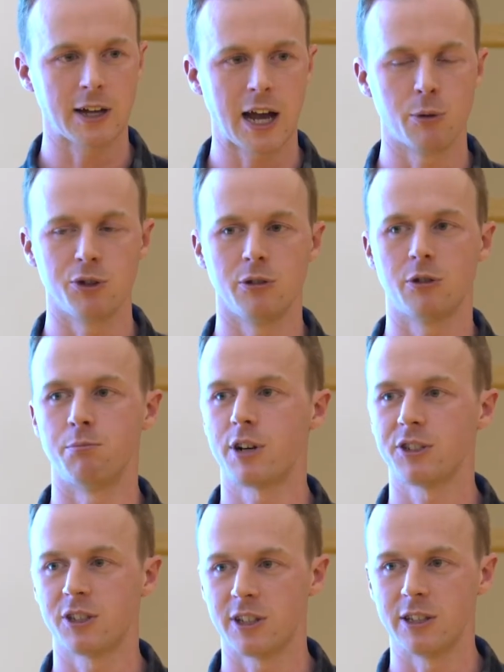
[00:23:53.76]
How would you compress
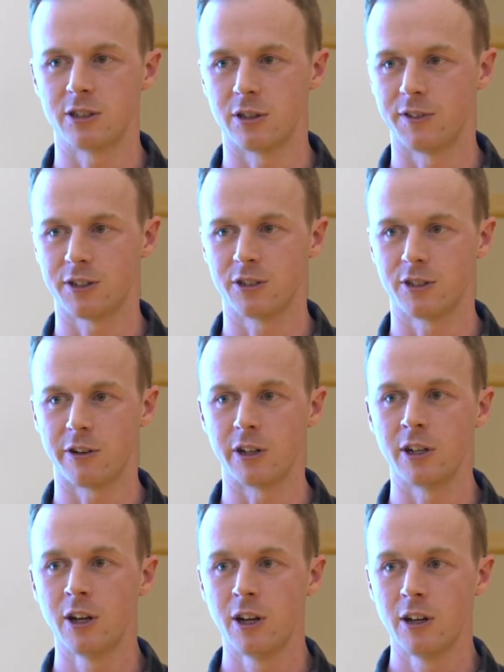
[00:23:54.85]
the data if necessary?
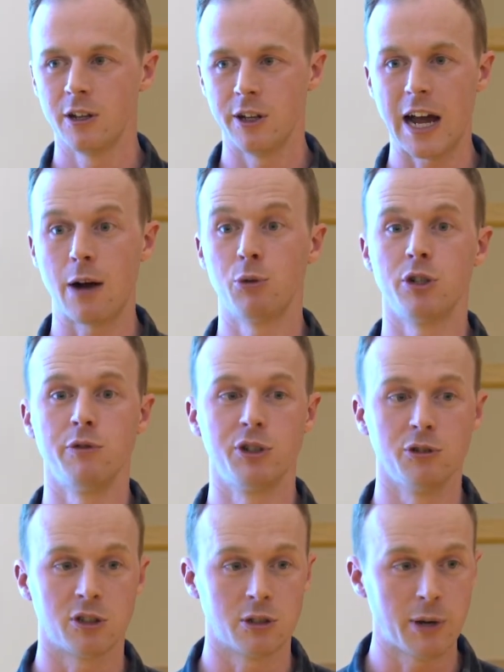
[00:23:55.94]
How would you reduce
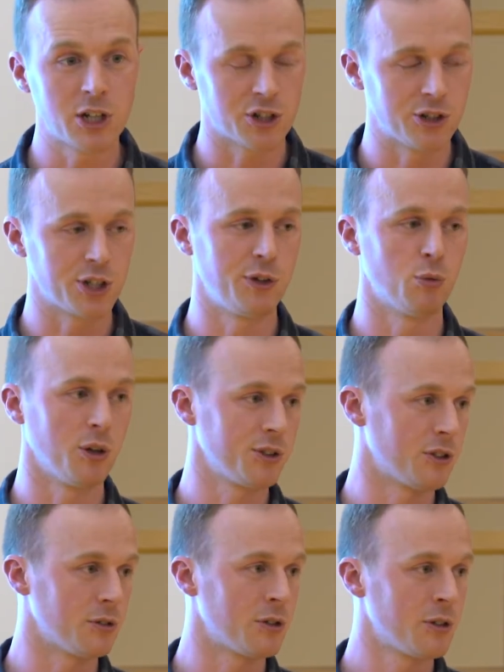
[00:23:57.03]
the dimensions if you want
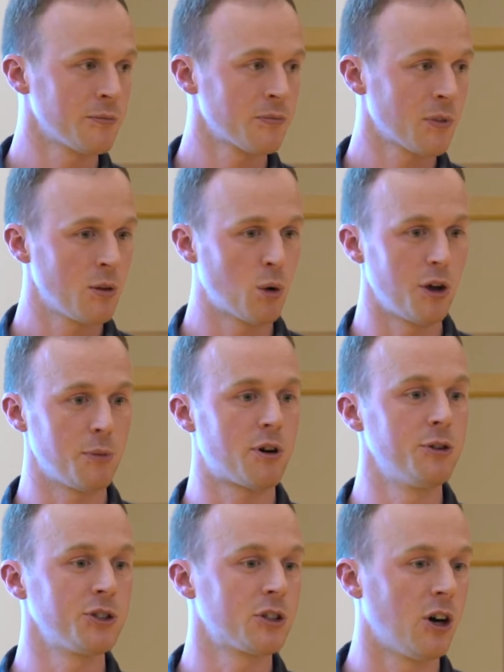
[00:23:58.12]
to? What are the pros
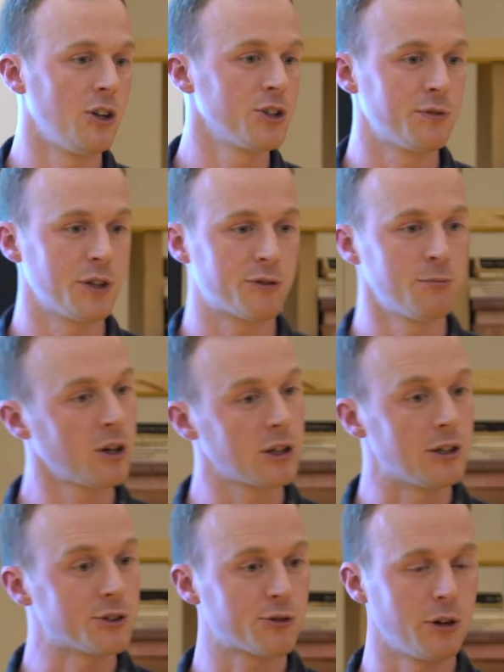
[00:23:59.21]
and cons of different
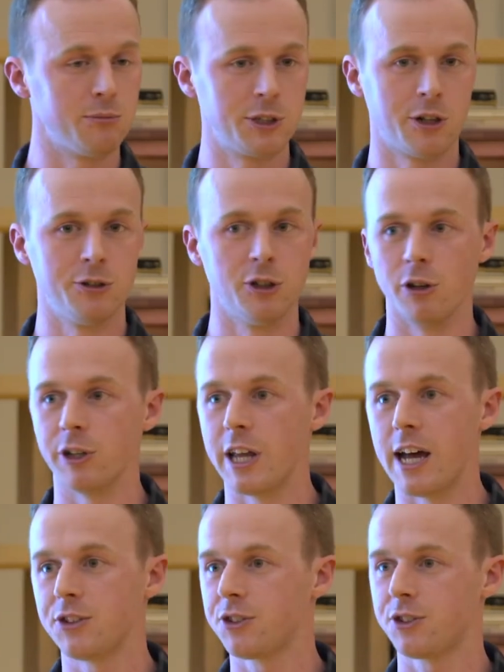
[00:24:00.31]
models, from neural
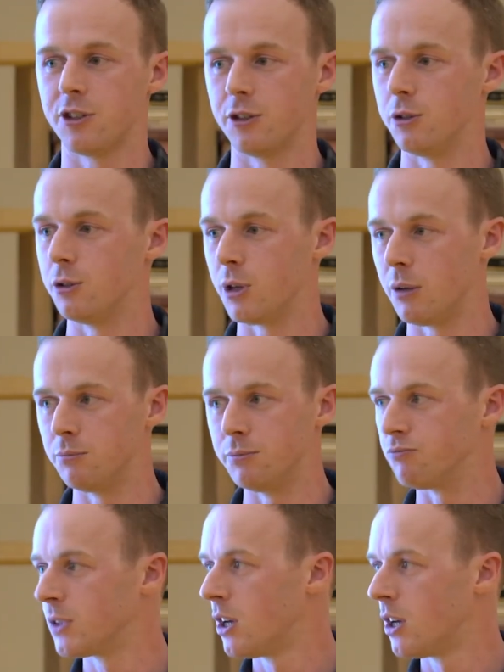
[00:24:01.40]
nets to